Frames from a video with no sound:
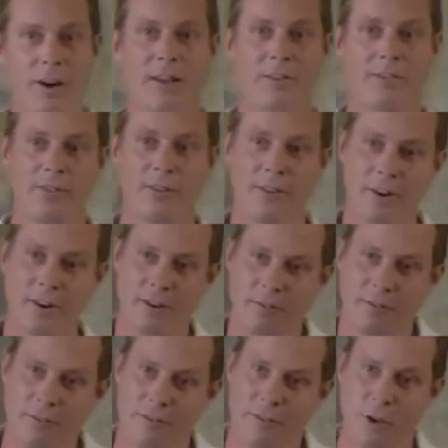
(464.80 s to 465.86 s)
the rest, they're
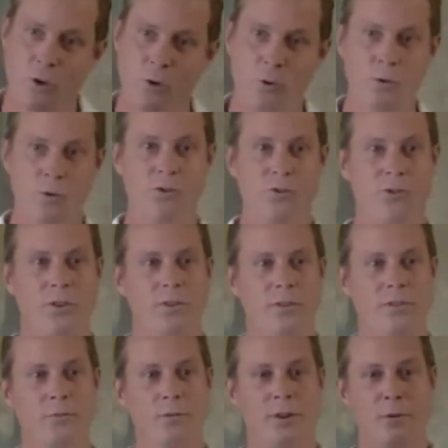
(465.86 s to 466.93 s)
infused
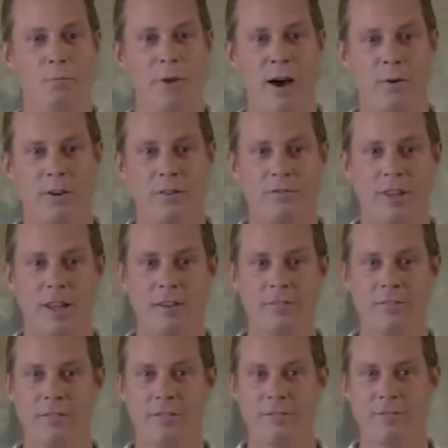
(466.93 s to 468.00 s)
with the power of
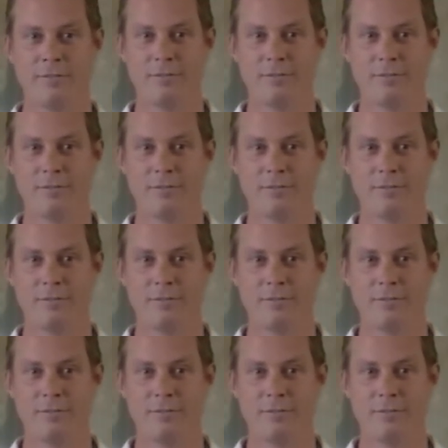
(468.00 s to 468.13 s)
love.